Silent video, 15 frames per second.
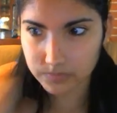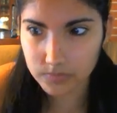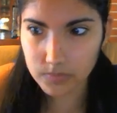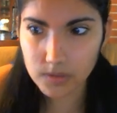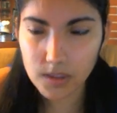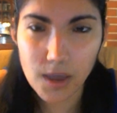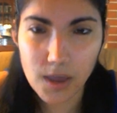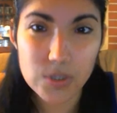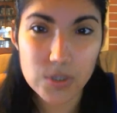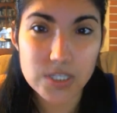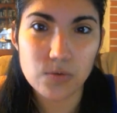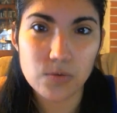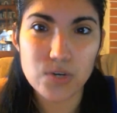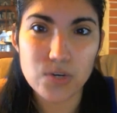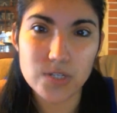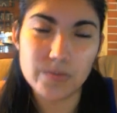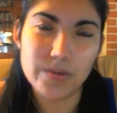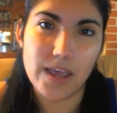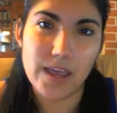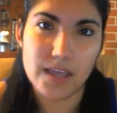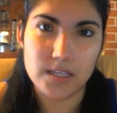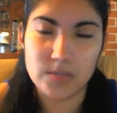went to Richmond
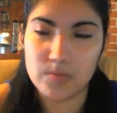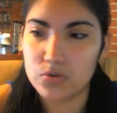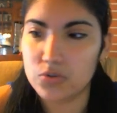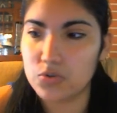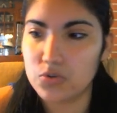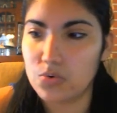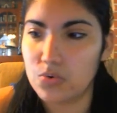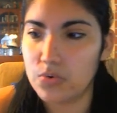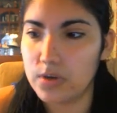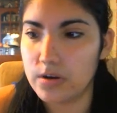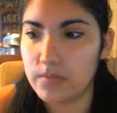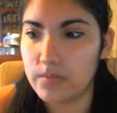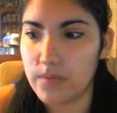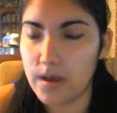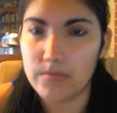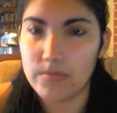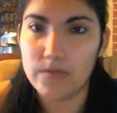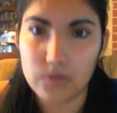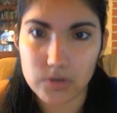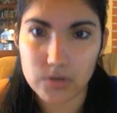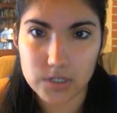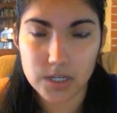Heights Middle School here in Miami,
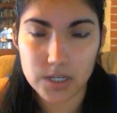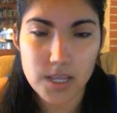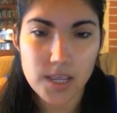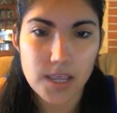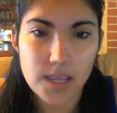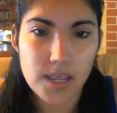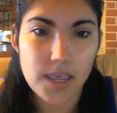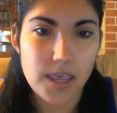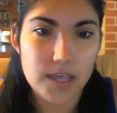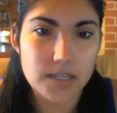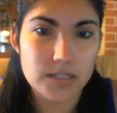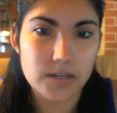Florida. And